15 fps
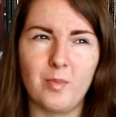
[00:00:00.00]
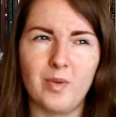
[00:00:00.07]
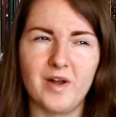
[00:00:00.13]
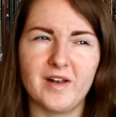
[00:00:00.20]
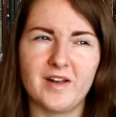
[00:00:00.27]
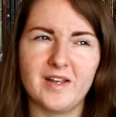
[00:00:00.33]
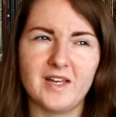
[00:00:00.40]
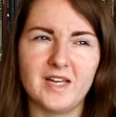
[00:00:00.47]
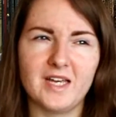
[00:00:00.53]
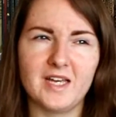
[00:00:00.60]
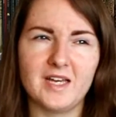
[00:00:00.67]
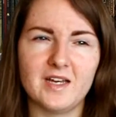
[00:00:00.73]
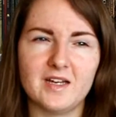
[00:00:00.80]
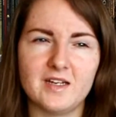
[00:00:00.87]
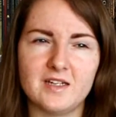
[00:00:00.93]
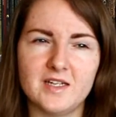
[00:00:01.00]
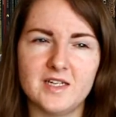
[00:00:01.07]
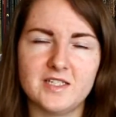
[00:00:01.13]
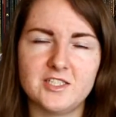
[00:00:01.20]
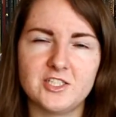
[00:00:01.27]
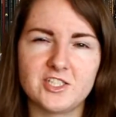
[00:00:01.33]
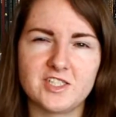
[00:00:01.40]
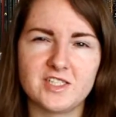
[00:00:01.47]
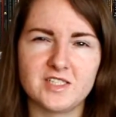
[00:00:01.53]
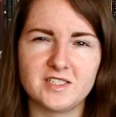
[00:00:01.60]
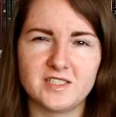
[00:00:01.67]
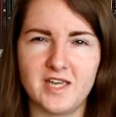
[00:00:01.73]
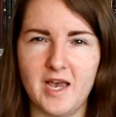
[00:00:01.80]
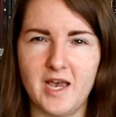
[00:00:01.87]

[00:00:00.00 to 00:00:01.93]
but it just didn't